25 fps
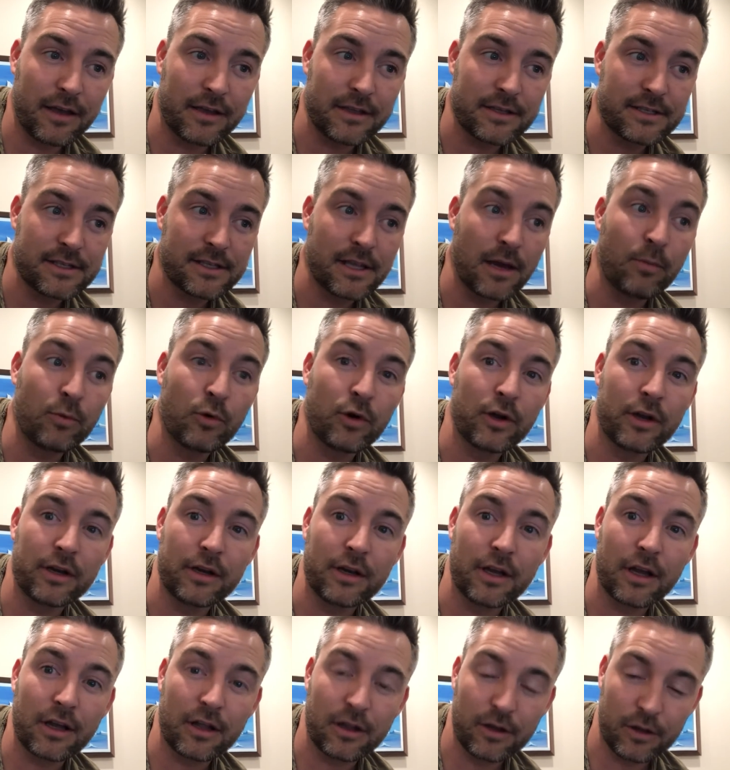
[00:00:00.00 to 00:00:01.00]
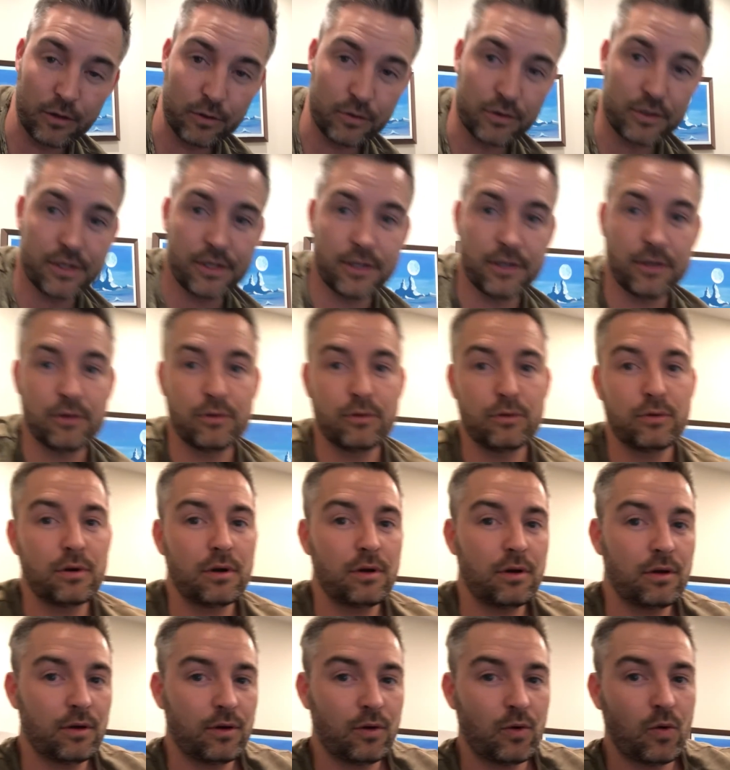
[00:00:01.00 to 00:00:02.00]
someone close to you
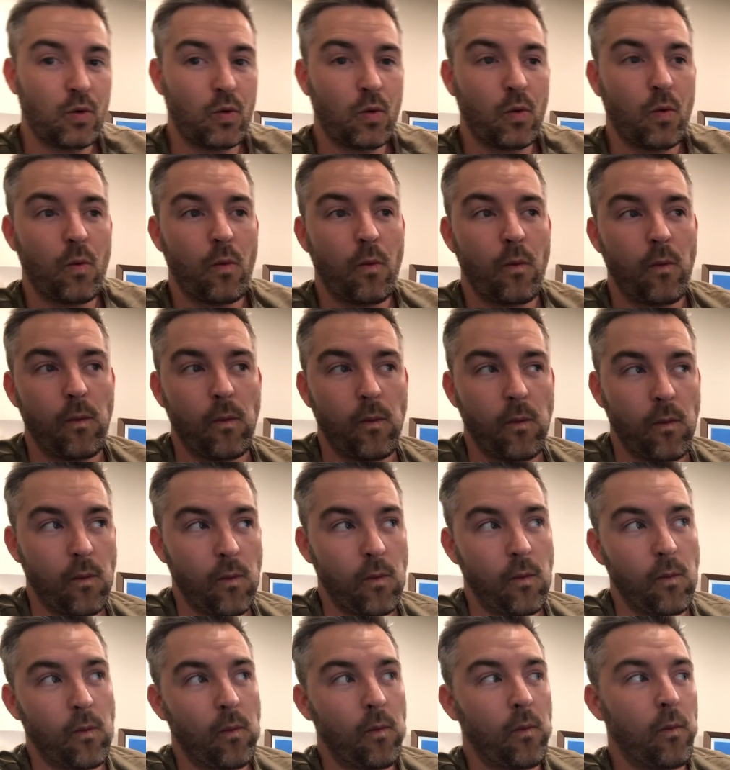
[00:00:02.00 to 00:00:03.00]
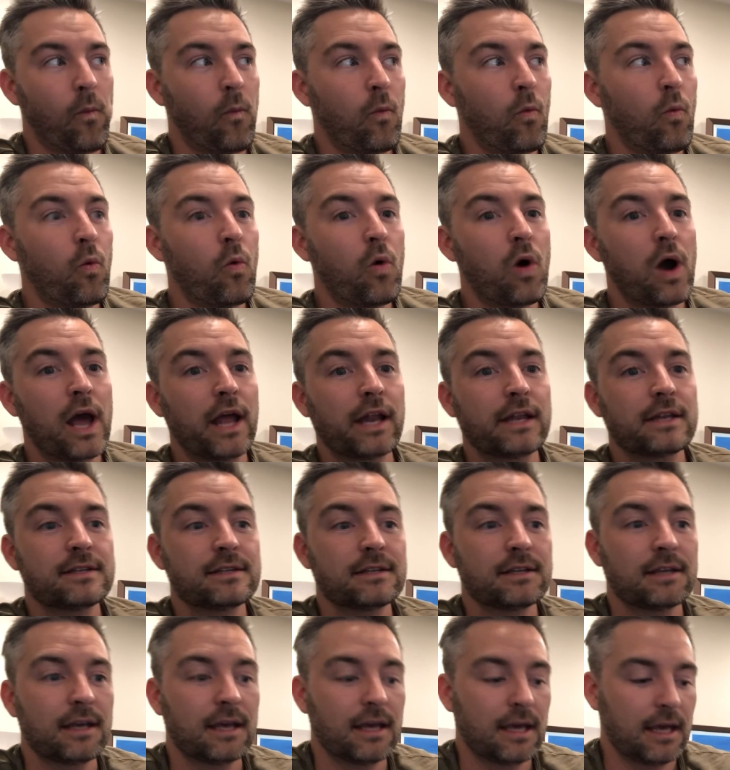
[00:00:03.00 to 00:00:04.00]

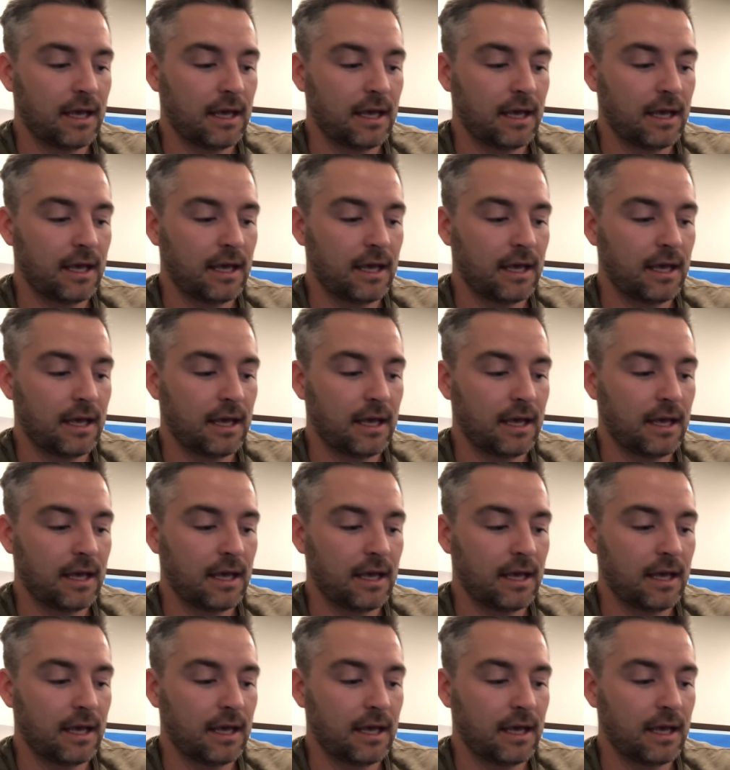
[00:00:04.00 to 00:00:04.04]
what